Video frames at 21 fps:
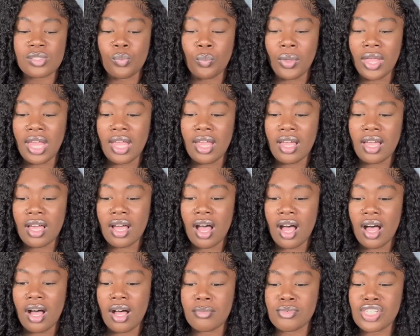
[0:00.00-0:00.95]
week,
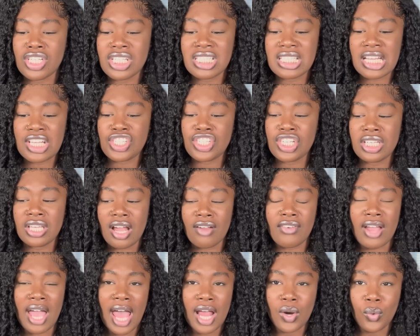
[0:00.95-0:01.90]
she said she
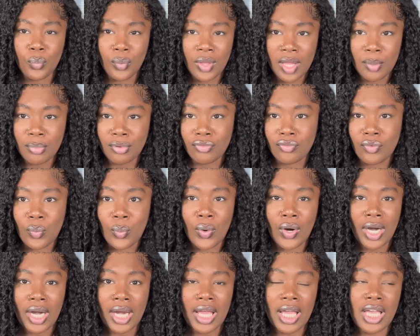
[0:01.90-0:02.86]
never had a wig
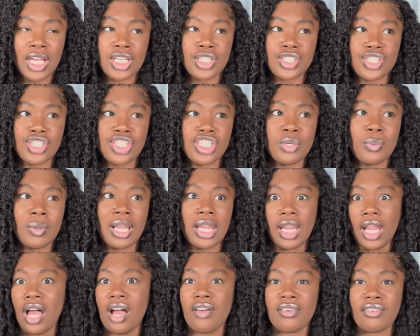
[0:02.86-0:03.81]
before, and she would
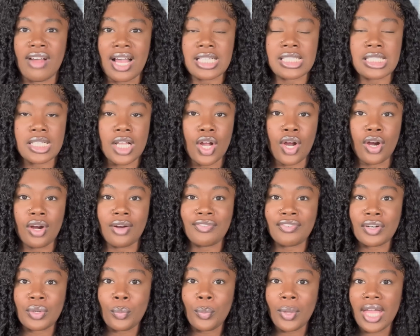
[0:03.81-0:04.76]
love if I sent her a
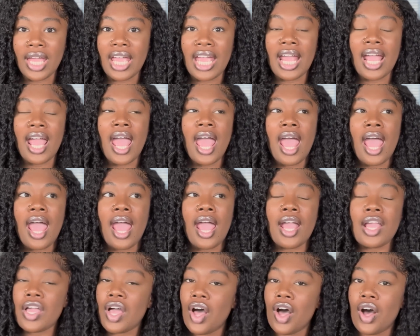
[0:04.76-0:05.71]
free wig.
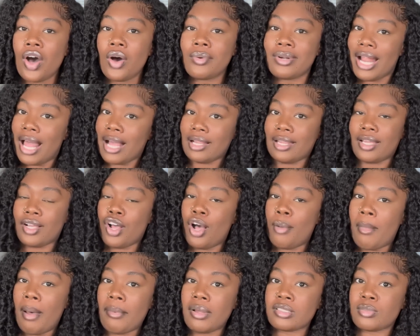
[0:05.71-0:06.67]
And y'all, when I click
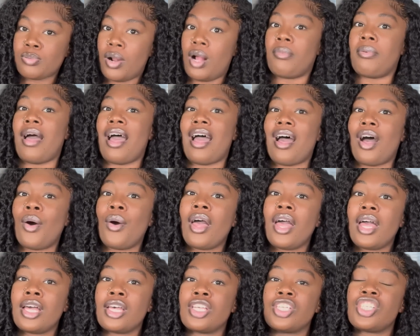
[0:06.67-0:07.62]
on mama's profile,
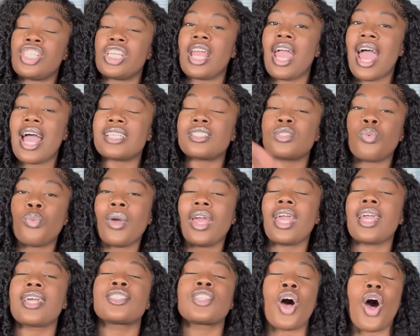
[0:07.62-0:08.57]
she has
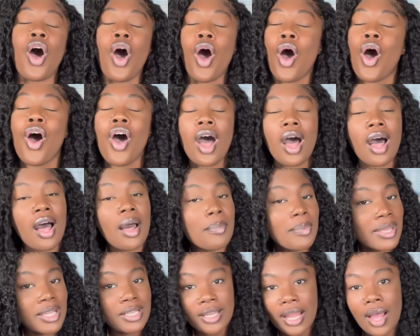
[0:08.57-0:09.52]
wigs all
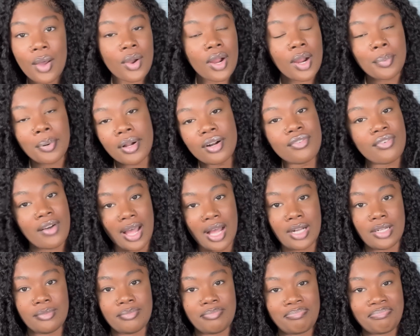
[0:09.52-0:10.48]
up and down her
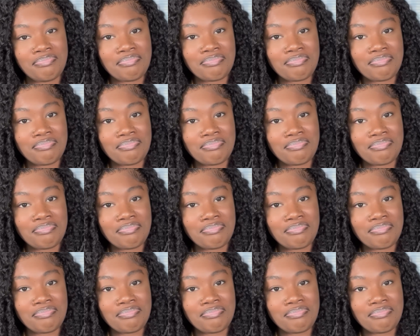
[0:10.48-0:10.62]
profile.